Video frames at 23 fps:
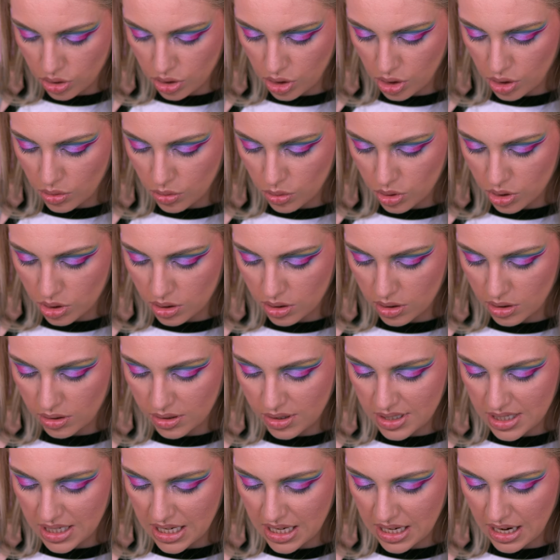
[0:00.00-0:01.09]
Doucce,
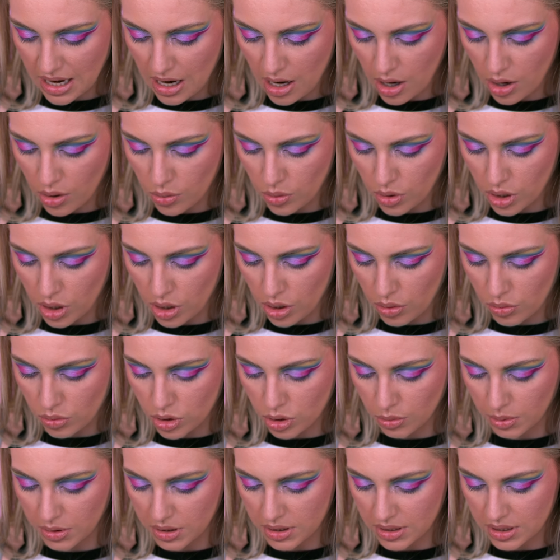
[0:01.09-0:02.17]

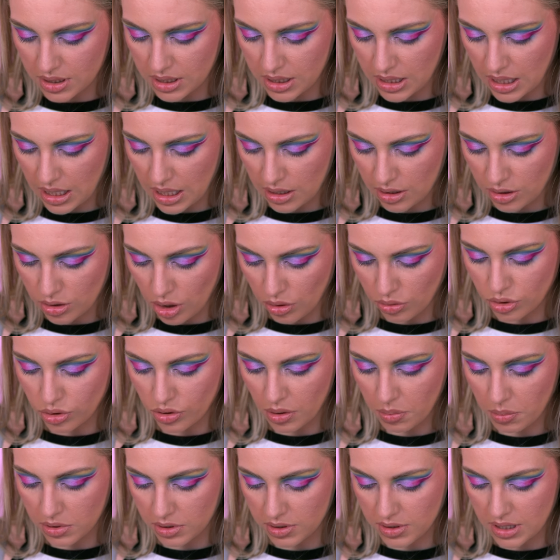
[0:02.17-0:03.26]
D-O-U-C-C, no,
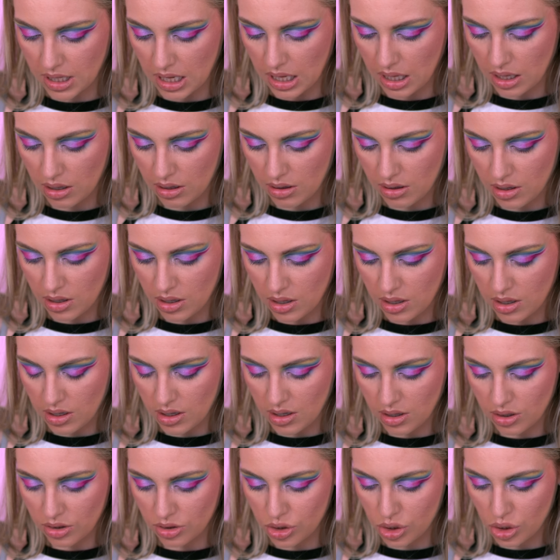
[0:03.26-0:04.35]
triple C.
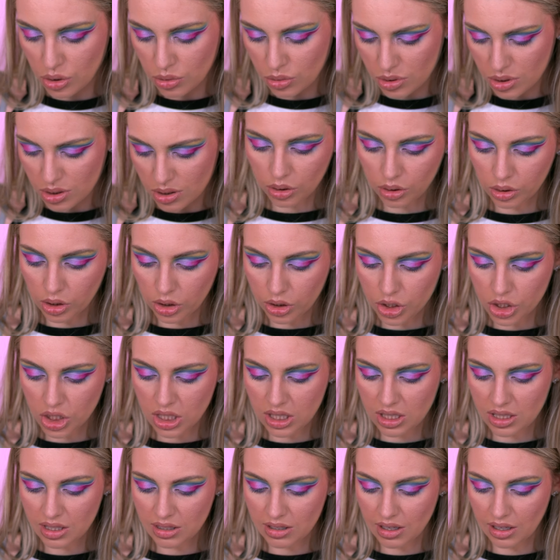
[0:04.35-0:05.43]
Doucce
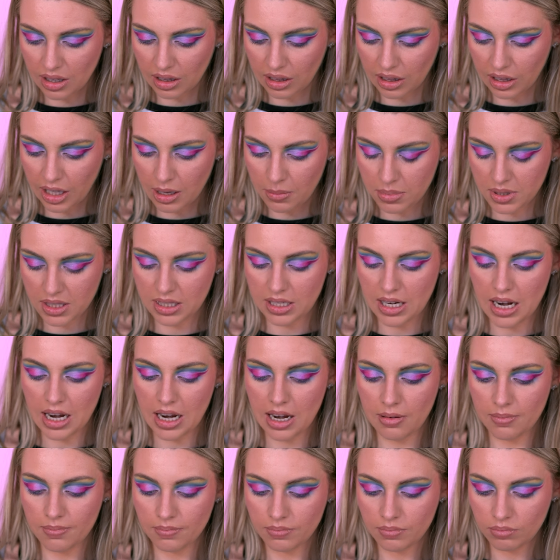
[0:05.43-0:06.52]
Luscious Lip
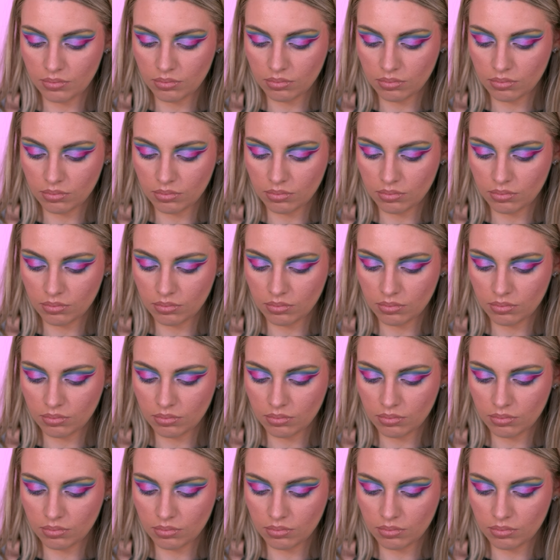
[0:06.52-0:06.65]
Stain.